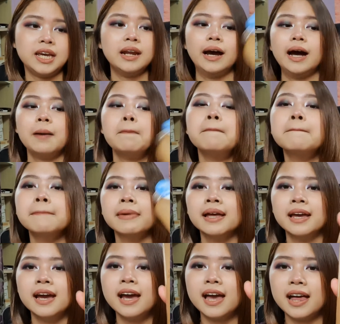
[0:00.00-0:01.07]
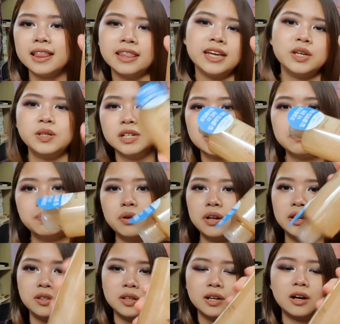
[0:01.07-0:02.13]
up, and then you just put it
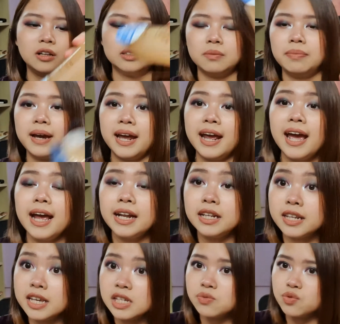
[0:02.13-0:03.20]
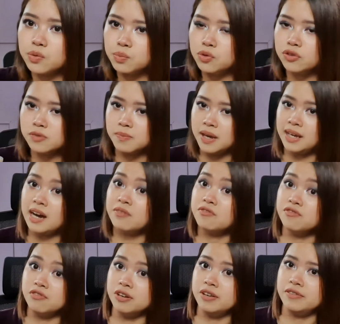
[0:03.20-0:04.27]
onto your cotton pad, and this removes makeup
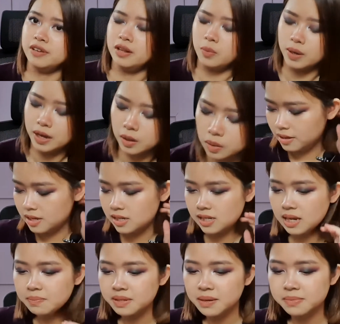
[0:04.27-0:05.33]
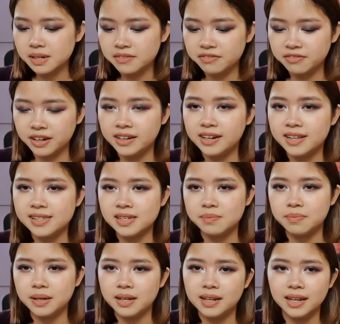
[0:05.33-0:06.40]
really well. Sometimes I find that it's a
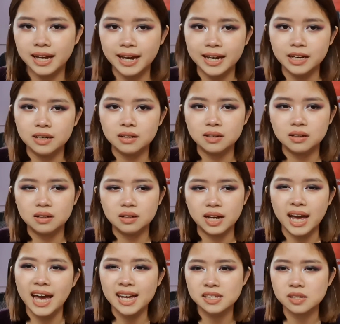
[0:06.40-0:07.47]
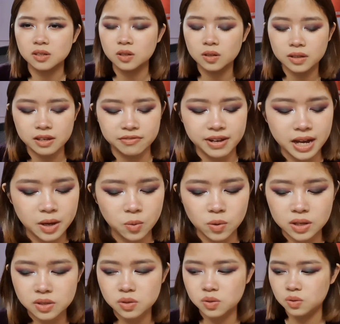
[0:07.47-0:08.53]
bit like a hassle if I
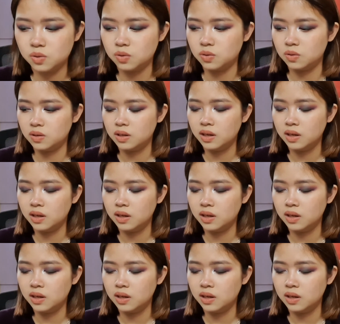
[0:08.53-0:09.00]
want to